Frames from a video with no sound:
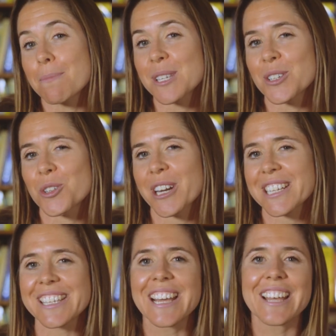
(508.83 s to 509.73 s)
tips and
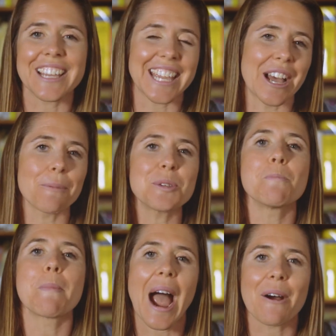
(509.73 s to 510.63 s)
tricks that can help you